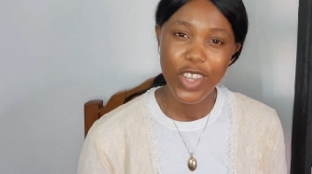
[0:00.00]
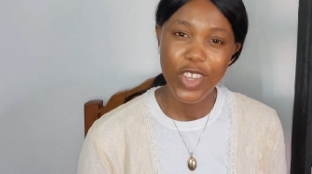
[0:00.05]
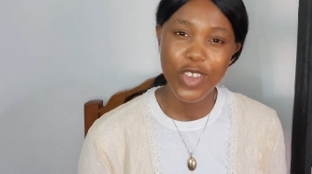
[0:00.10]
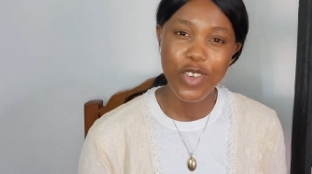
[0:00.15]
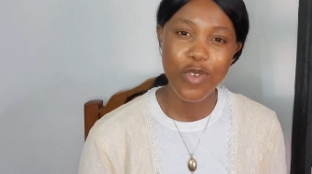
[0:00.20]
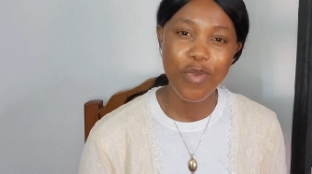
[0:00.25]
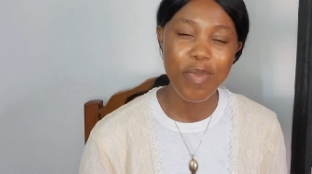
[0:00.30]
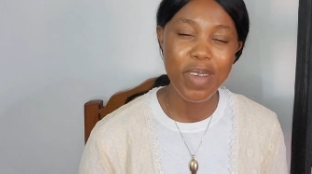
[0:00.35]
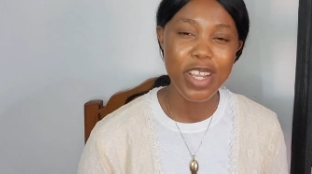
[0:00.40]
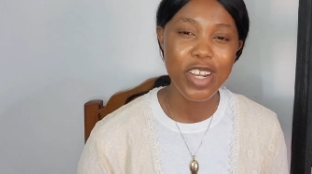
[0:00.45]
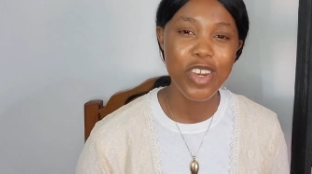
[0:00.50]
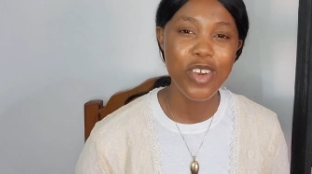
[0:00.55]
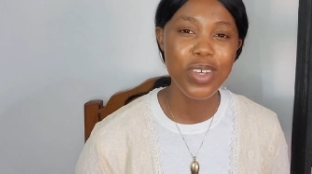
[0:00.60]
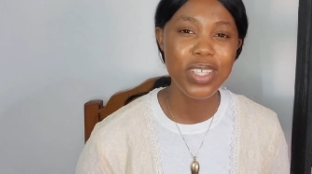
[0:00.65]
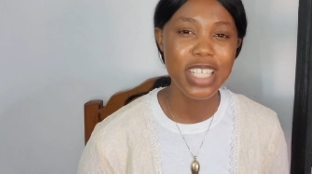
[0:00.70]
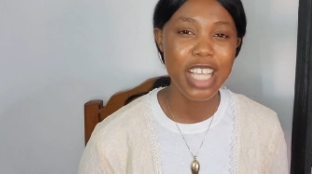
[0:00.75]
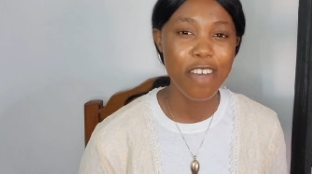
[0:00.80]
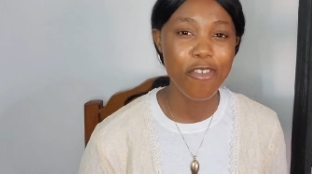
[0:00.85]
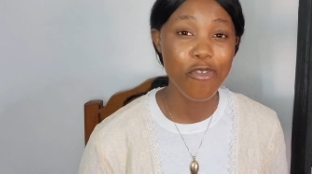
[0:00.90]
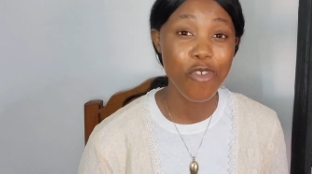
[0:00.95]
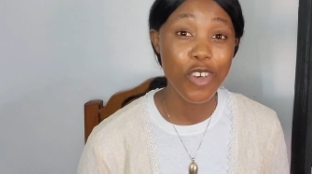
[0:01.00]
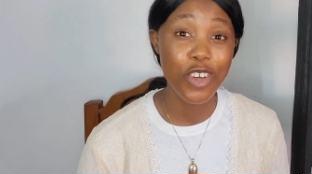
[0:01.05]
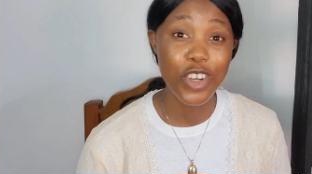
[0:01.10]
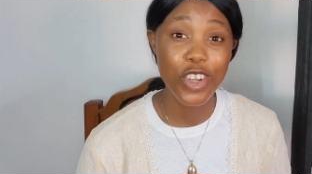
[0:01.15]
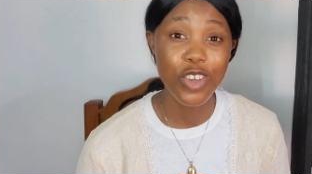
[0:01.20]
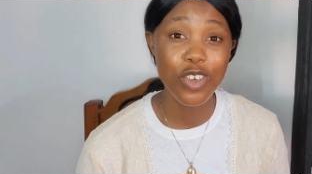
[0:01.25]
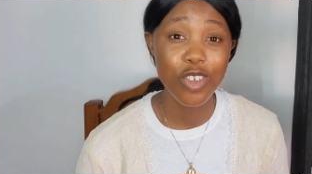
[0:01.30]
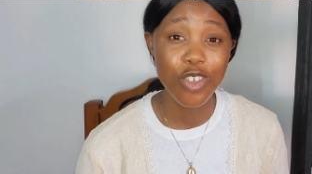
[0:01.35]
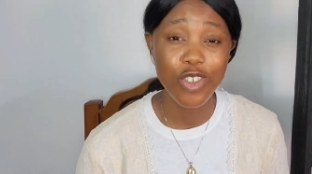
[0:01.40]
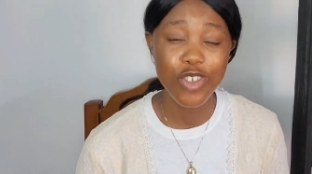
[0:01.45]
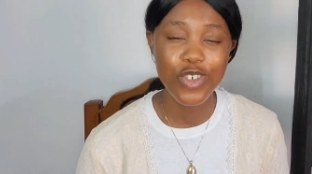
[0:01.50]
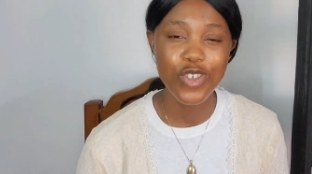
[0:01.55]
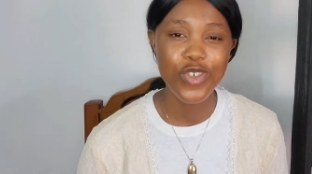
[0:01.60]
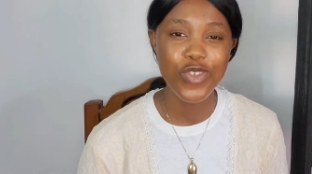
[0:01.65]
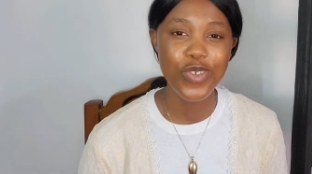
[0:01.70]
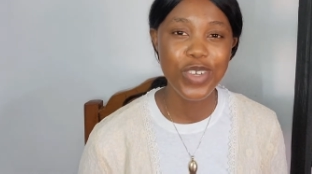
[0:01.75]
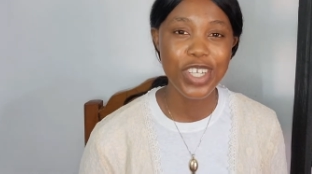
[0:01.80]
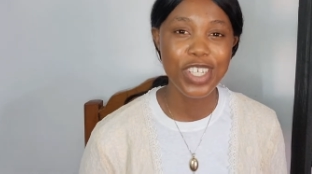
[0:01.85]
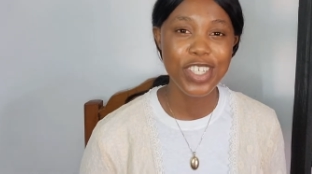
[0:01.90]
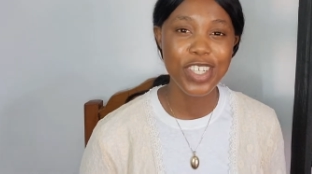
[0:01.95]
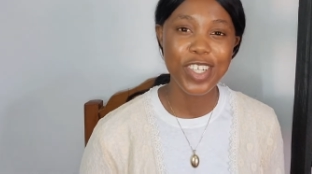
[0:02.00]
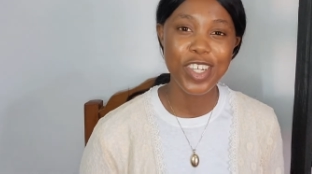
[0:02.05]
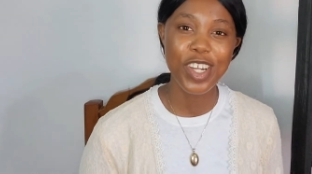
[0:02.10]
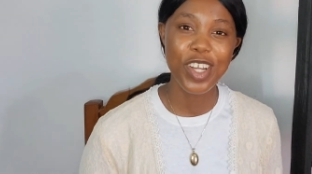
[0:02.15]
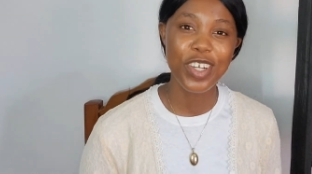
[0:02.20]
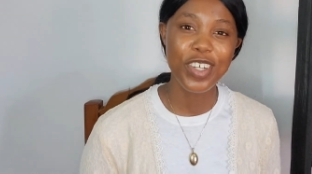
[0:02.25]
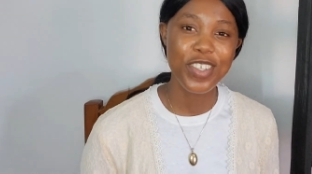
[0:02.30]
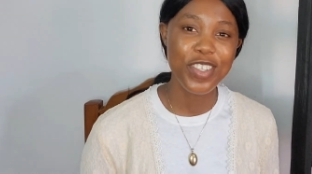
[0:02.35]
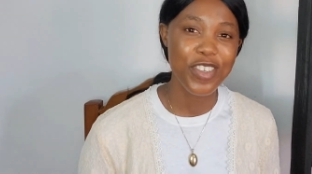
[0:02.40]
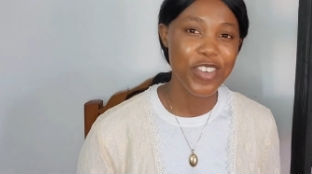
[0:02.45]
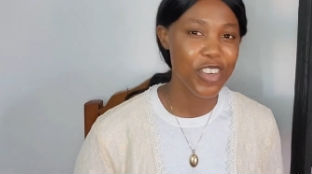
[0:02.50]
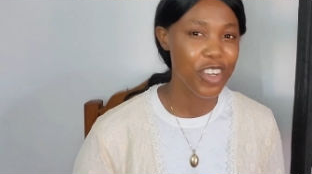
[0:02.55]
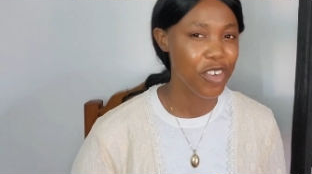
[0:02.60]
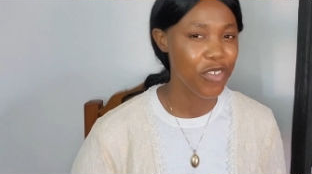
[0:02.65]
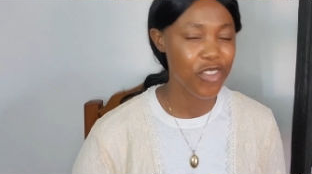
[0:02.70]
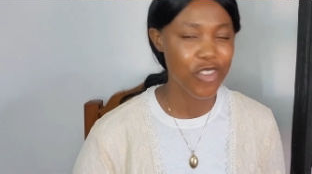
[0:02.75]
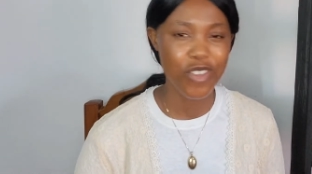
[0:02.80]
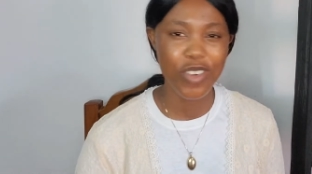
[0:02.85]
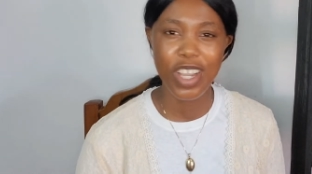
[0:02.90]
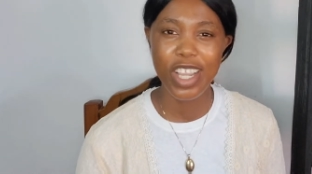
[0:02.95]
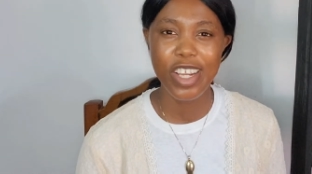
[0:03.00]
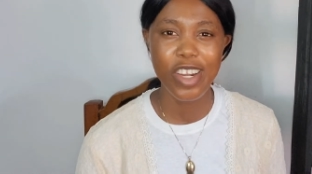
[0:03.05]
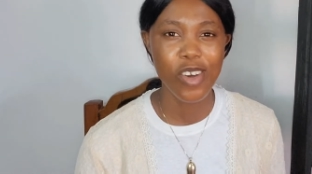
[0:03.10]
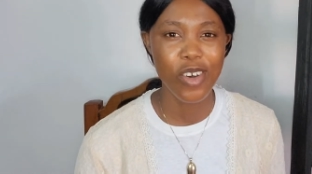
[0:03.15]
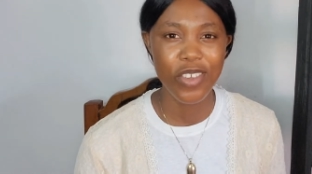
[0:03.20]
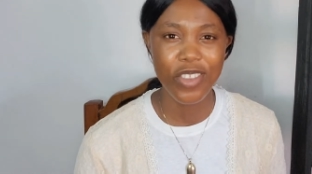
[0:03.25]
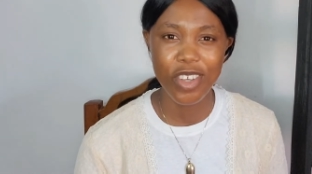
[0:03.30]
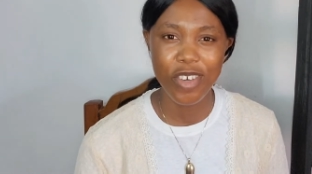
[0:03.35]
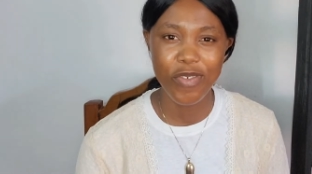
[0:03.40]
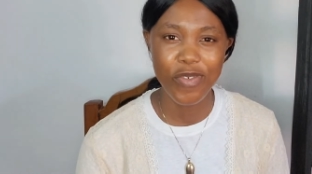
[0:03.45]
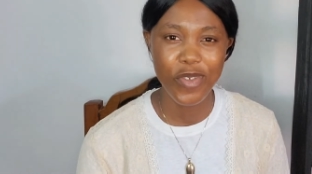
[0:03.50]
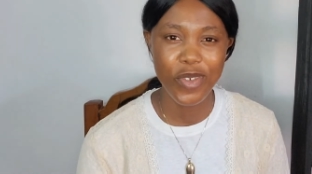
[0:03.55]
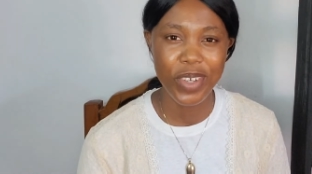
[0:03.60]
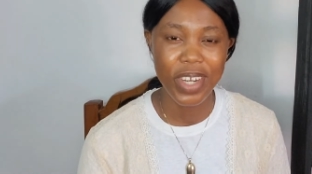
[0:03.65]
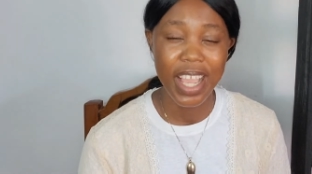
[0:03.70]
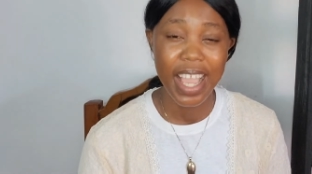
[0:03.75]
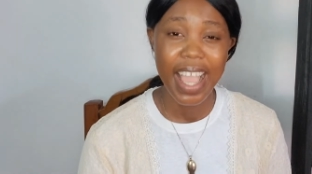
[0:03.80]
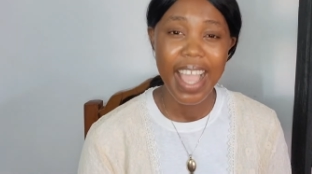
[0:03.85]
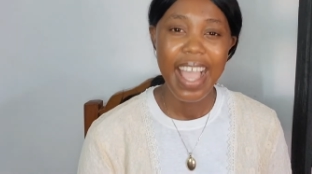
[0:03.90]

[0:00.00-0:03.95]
you might not afford your children the luxury of trying other food.